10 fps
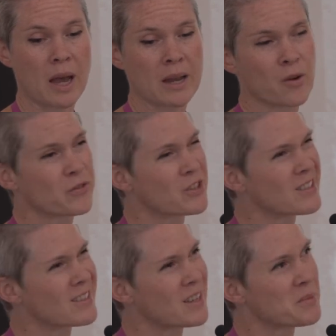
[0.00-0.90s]
And
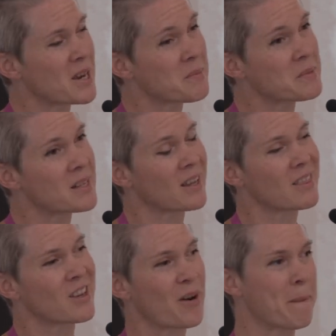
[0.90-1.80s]
often, sometimes, like
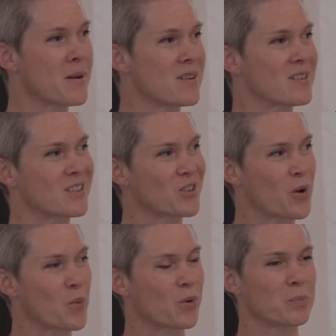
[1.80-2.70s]
the grandmas
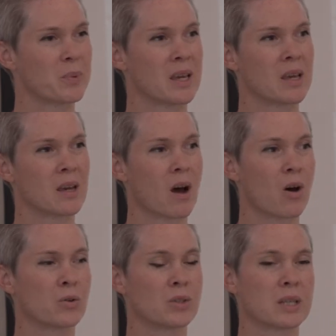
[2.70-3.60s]
will be
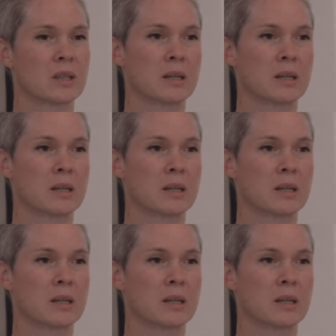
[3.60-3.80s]
holding the